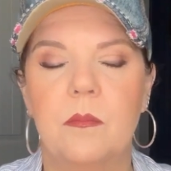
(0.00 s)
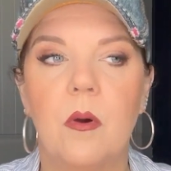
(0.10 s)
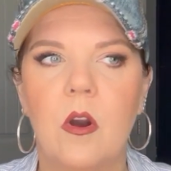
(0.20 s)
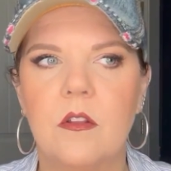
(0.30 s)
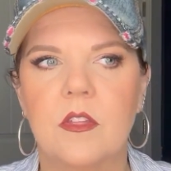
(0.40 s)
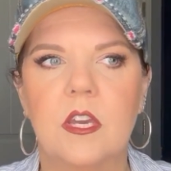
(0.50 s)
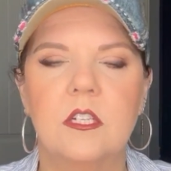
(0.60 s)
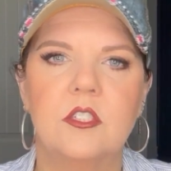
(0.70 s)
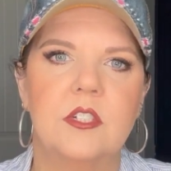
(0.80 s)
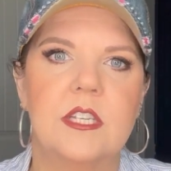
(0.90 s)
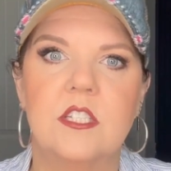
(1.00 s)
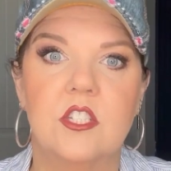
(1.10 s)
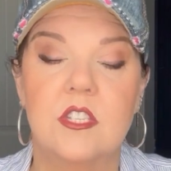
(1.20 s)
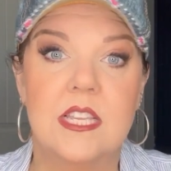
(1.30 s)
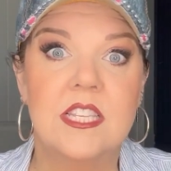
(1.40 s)
part of the country is
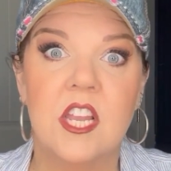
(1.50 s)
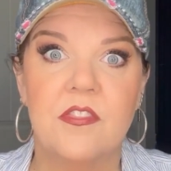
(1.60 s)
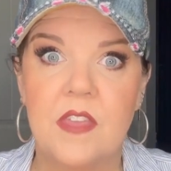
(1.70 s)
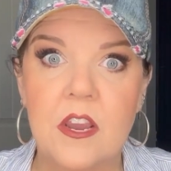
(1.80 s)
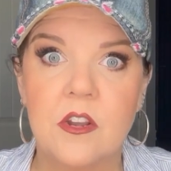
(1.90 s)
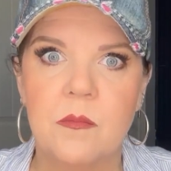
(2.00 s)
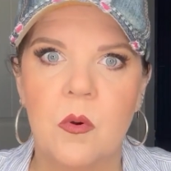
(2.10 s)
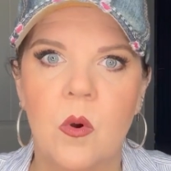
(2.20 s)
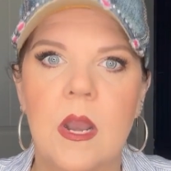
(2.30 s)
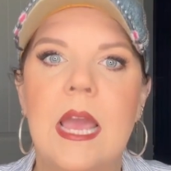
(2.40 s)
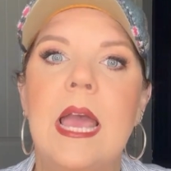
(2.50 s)
just, it's not there anymore.